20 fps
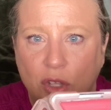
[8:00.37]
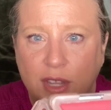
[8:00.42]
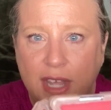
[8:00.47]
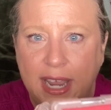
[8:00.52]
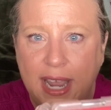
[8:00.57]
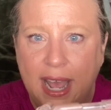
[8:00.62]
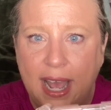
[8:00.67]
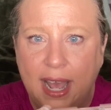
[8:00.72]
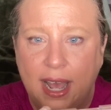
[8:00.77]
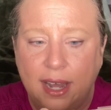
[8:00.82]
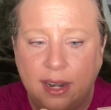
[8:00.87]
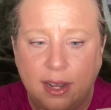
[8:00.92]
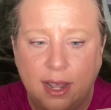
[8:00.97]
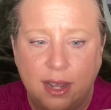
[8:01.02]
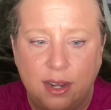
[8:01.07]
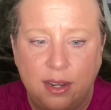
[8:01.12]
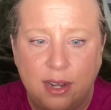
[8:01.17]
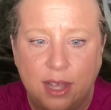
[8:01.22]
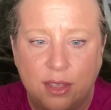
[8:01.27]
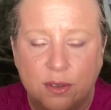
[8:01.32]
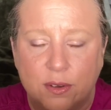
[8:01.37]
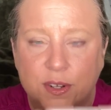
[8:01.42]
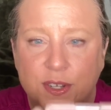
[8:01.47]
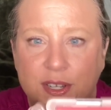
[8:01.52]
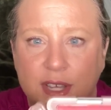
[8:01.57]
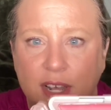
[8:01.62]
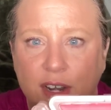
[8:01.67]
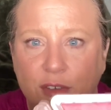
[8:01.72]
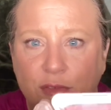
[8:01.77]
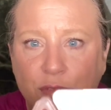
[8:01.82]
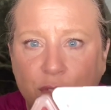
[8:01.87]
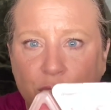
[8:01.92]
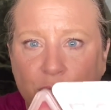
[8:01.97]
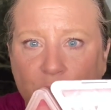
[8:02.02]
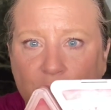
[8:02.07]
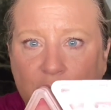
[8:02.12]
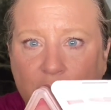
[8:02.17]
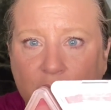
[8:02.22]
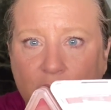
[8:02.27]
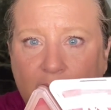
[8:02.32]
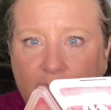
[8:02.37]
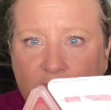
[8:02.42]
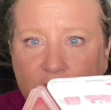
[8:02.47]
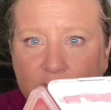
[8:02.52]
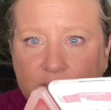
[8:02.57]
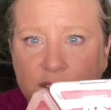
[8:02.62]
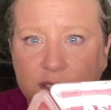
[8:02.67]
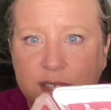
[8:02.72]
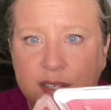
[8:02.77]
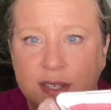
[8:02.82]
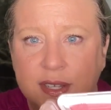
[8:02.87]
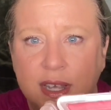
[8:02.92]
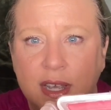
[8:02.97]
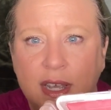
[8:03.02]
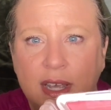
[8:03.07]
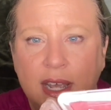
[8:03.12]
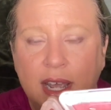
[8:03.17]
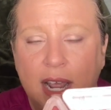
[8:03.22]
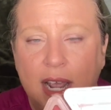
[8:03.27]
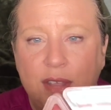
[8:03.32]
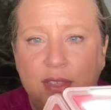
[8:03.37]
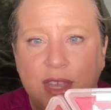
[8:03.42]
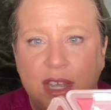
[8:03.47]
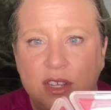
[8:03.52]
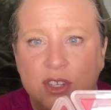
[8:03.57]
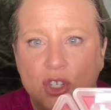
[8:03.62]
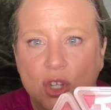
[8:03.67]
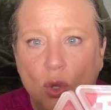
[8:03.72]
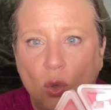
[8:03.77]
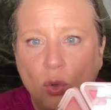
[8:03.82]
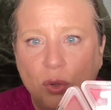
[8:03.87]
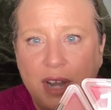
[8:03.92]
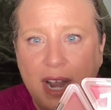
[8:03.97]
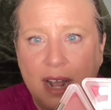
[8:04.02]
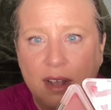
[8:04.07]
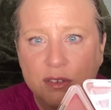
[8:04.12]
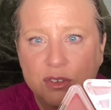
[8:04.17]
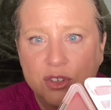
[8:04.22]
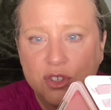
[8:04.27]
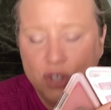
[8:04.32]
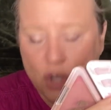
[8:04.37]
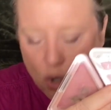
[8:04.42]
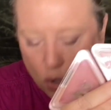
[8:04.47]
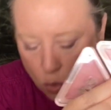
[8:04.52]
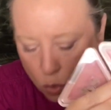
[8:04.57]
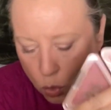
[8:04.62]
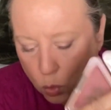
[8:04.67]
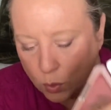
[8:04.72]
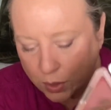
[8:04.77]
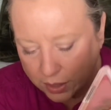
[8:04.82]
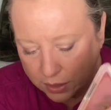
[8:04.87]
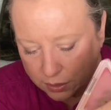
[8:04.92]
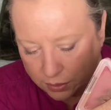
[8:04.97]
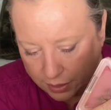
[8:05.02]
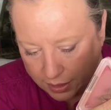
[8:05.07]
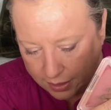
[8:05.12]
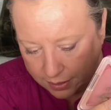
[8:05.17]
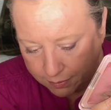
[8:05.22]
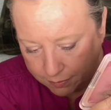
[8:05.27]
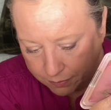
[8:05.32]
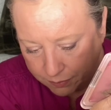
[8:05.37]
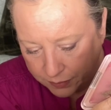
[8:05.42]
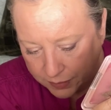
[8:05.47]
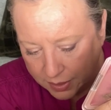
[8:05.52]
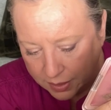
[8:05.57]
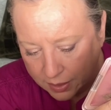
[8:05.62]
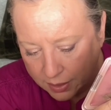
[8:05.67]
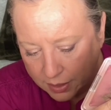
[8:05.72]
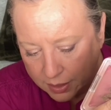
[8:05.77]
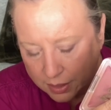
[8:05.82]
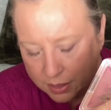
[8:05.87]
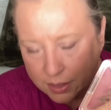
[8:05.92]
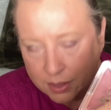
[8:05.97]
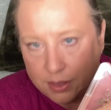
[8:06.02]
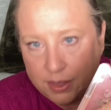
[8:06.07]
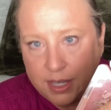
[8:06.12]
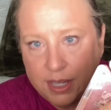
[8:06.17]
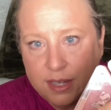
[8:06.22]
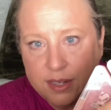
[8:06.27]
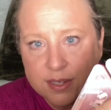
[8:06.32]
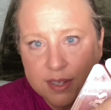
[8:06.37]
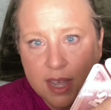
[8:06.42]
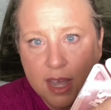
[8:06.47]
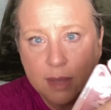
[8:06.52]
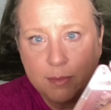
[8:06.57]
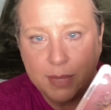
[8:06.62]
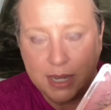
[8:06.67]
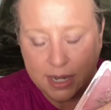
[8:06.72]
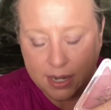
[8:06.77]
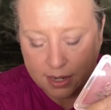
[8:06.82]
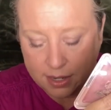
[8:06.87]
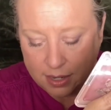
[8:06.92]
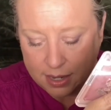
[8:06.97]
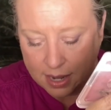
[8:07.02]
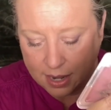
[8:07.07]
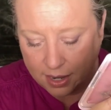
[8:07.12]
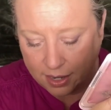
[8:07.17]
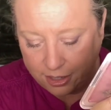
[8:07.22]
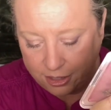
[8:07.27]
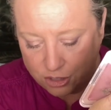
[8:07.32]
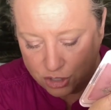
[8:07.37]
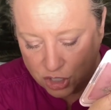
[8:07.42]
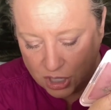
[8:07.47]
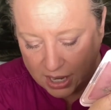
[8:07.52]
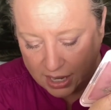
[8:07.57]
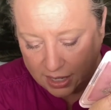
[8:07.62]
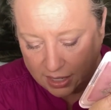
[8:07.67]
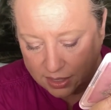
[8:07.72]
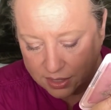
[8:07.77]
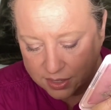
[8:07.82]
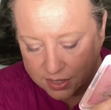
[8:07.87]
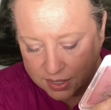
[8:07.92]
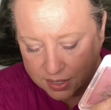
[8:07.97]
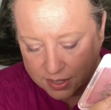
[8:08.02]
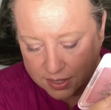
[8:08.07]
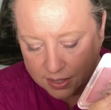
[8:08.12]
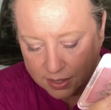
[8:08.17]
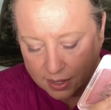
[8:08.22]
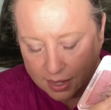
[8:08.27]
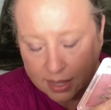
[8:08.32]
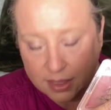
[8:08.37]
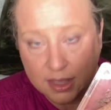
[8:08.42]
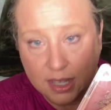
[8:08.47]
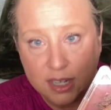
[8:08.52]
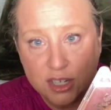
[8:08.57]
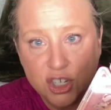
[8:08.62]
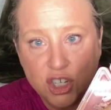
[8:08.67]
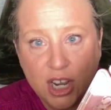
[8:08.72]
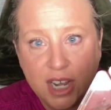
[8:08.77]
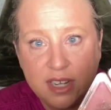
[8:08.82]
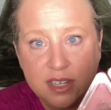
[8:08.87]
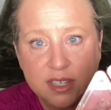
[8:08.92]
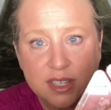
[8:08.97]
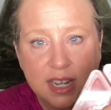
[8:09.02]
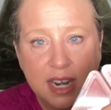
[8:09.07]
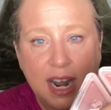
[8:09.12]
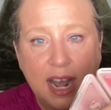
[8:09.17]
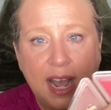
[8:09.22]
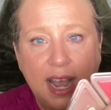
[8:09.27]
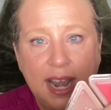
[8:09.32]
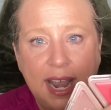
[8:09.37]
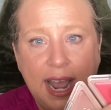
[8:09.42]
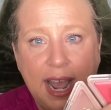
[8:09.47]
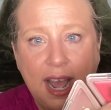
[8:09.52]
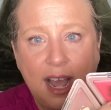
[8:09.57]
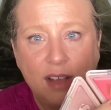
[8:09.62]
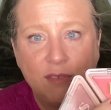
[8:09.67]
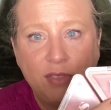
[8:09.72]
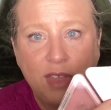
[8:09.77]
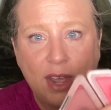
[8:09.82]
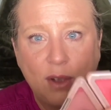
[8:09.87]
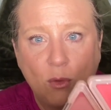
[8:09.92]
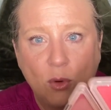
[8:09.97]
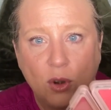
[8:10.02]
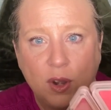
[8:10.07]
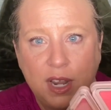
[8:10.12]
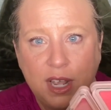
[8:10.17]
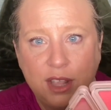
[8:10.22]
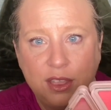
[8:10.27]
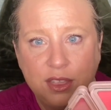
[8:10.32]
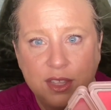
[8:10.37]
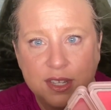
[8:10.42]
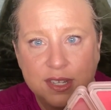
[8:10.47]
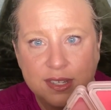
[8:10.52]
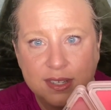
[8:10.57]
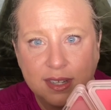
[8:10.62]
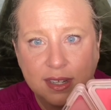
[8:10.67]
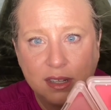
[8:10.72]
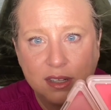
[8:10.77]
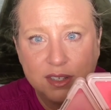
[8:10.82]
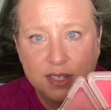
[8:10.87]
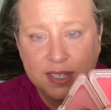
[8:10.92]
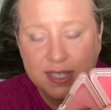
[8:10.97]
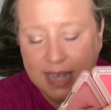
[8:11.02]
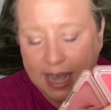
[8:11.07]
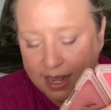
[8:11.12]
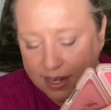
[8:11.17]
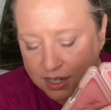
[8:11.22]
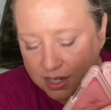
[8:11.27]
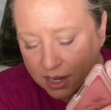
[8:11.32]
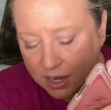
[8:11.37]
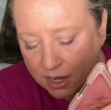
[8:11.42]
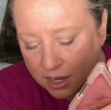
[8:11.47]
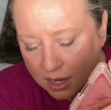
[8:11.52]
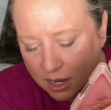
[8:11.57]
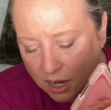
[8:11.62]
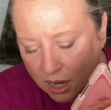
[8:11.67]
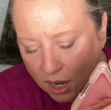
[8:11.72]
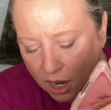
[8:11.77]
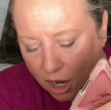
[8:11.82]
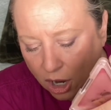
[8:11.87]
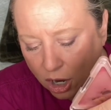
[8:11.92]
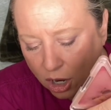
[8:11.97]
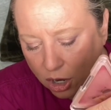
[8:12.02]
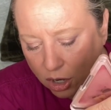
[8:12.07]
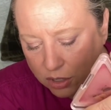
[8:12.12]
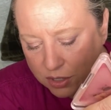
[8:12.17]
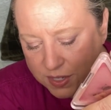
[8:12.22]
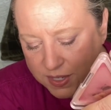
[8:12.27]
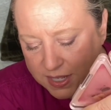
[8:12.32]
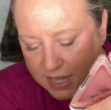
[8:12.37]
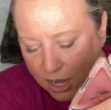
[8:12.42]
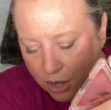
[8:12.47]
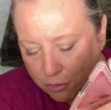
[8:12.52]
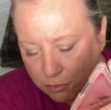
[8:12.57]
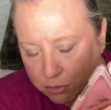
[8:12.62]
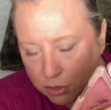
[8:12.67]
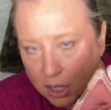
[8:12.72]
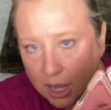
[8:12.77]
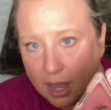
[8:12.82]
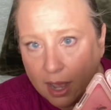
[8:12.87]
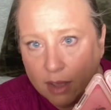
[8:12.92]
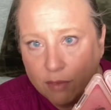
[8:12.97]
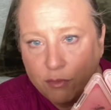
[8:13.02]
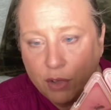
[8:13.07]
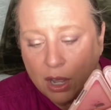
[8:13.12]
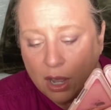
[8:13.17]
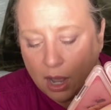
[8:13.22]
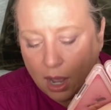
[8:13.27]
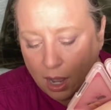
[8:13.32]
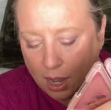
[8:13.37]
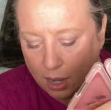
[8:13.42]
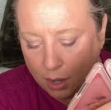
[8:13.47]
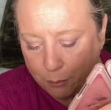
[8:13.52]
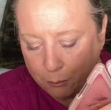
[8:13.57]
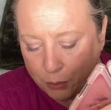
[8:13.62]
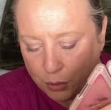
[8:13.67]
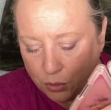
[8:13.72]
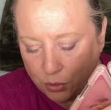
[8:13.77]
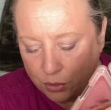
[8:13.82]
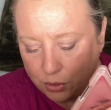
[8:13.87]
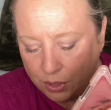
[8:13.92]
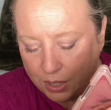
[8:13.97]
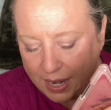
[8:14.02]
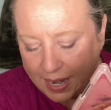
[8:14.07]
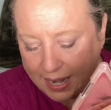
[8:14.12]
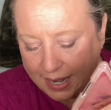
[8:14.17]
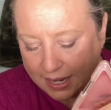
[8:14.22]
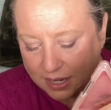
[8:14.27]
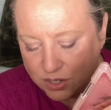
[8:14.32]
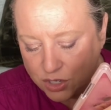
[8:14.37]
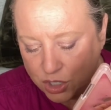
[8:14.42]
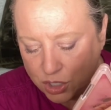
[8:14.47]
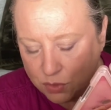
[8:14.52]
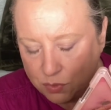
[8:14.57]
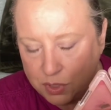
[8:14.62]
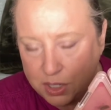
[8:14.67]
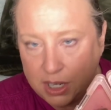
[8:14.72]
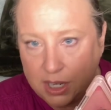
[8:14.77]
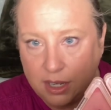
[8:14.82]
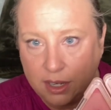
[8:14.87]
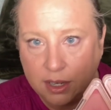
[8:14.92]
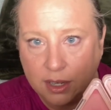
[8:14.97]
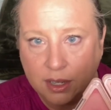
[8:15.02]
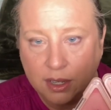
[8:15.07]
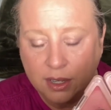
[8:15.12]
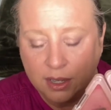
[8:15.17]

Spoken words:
They had another set of 3 like this, and they sold out so quickly. These come in 9 shades. The shades that I have that were in this little set are Self Love, Humble, and Unique.